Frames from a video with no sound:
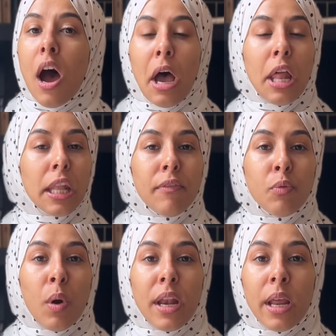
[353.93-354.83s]
a loved
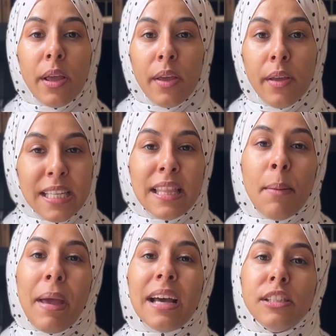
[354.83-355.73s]
one. See
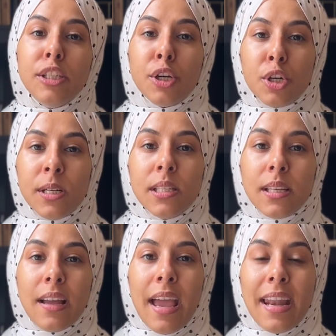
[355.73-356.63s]
them as your
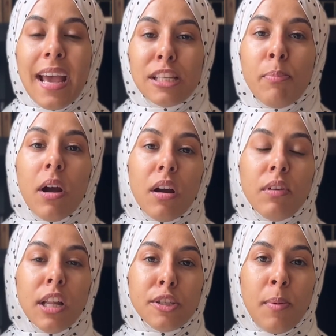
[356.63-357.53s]
risk and as part of
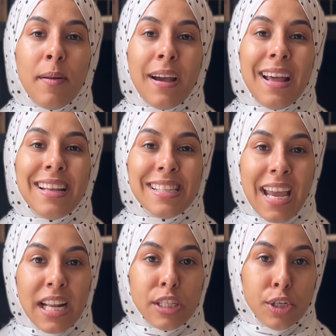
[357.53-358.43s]
Allah subhanahu wa ta'ala's
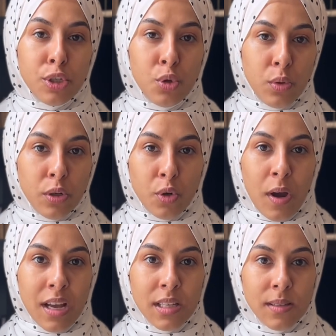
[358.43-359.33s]
answer to your
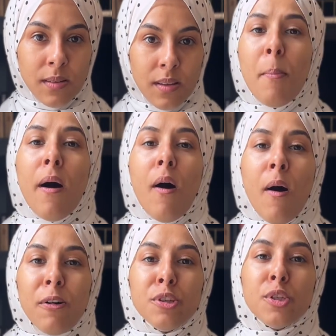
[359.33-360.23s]
du'as. But
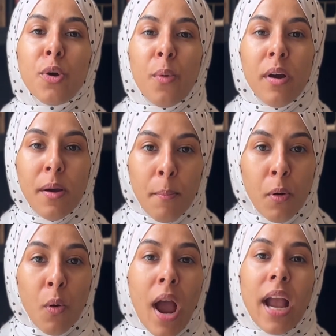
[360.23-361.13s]
also
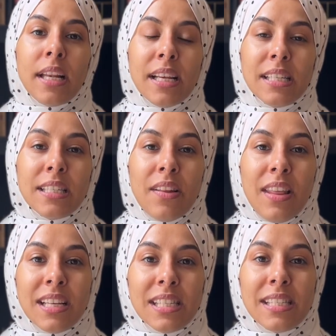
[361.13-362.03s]
practice
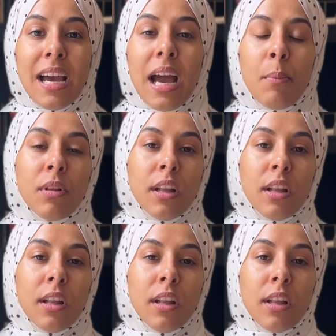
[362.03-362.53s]
this time with